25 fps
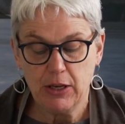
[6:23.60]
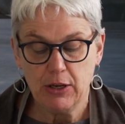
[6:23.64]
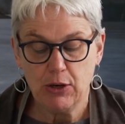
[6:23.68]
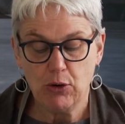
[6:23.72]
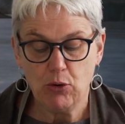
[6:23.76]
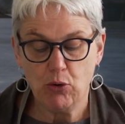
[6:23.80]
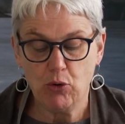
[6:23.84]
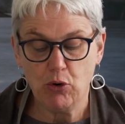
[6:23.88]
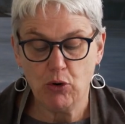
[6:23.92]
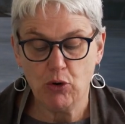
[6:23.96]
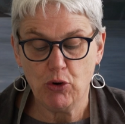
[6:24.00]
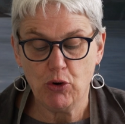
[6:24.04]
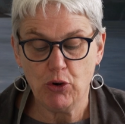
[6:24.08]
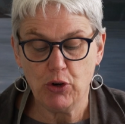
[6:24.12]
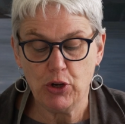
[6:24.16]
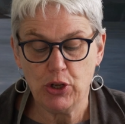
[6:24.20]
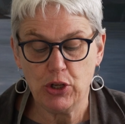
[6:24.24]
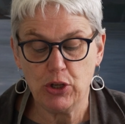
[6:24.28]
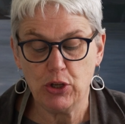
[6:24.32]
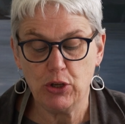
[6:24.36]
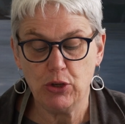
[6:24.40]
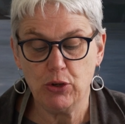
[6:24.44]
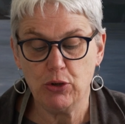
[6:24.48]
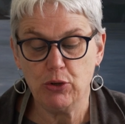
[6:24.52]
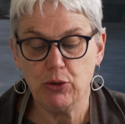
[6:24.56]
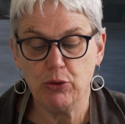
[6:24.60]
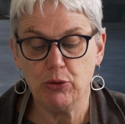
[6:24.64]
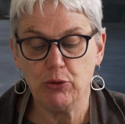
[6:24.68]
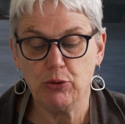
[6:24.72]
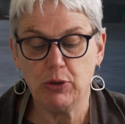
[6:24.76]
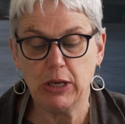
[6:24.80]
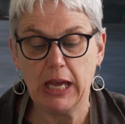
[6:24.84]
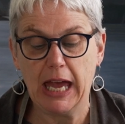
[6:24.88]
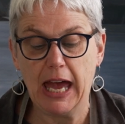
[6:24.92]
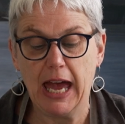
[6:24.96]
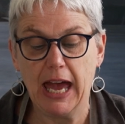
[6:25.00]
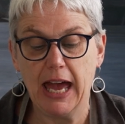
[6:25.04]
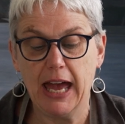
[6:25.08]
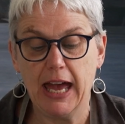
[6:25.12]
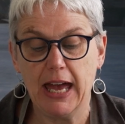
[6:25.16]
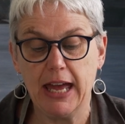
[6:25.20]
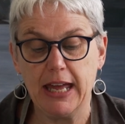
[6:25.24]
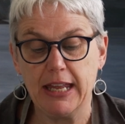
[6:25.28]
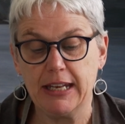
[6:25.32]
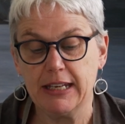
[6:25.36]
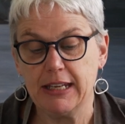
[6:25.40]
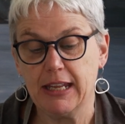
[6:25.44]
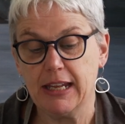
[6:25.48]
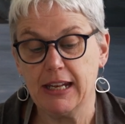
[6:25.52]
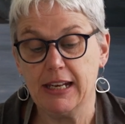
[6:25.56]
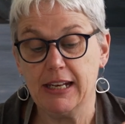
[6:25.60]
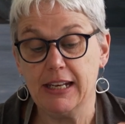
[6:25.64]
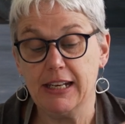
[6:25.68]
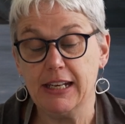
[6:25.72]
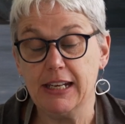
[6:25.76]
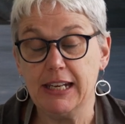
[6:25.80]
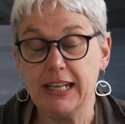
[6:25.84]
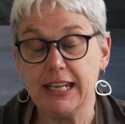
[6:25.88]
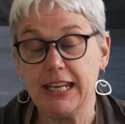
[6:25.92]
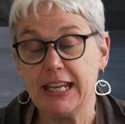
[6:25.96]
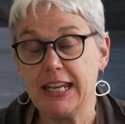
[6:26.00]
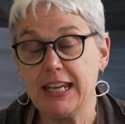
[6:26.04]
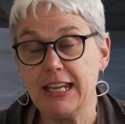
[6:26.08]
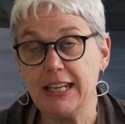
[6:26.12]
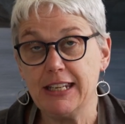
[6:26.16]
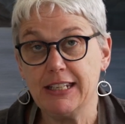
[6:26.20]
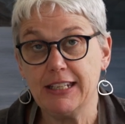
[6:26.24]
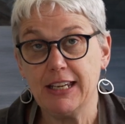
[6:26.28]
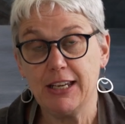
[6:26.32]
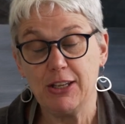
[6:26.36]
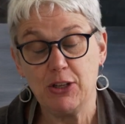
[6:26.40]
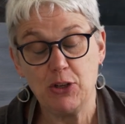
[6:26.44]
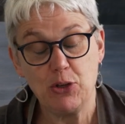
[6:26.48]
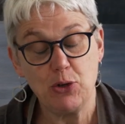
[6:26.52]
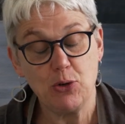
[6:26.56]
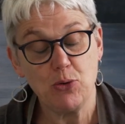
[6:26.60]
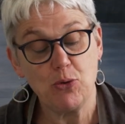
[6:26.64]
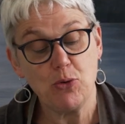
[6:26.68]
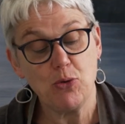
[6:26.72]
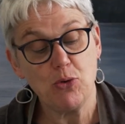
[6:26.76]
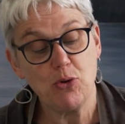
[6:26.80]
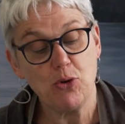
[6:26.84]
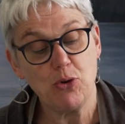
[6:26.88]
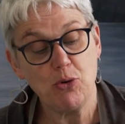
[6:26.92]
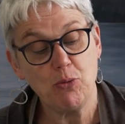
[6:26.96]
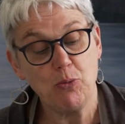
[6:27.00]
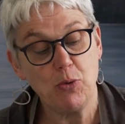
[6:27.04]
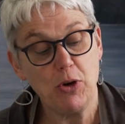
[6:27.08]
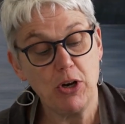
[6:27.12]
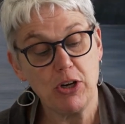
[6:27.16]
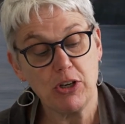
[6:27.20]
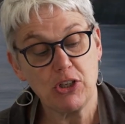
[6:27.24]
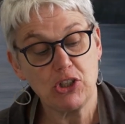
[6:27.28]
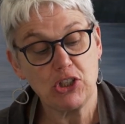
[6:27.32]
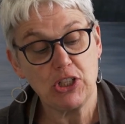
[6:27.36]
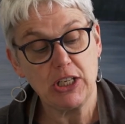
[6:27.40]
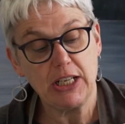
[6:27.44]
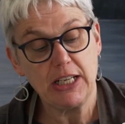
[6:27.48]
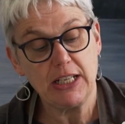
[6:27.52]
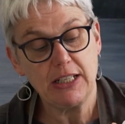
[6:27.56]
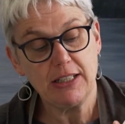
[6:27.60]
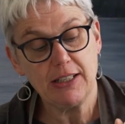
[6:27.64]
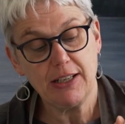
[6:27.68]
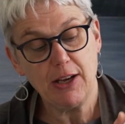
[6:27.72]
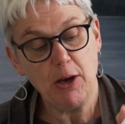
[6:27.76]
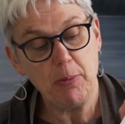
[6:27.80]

Or you can lean your worksheet